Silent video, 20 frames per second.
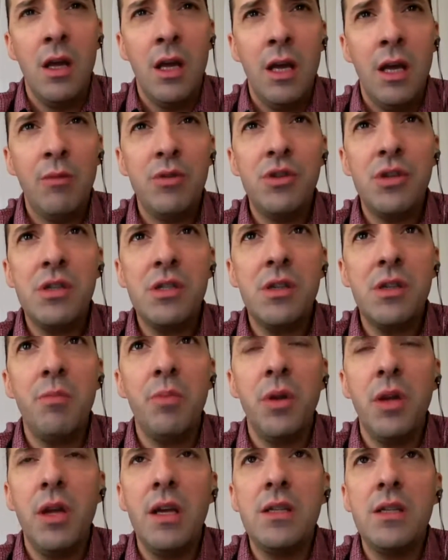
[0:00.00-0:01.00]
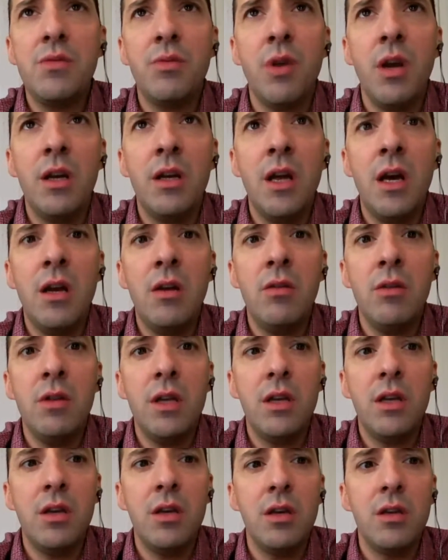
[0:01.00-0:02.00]
it was just a place where I not
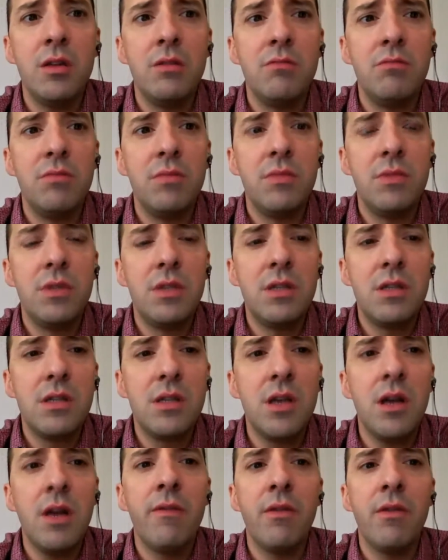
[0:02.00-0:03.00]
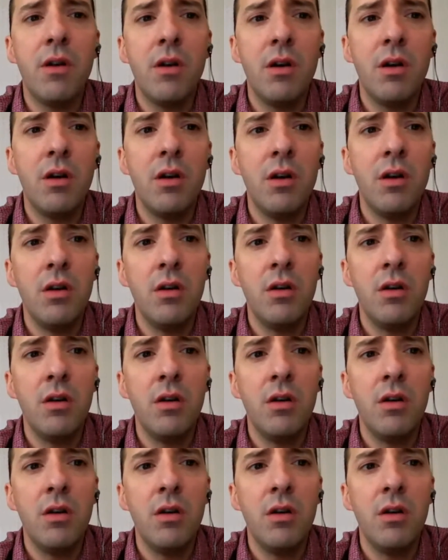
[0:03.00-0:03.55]
only could discover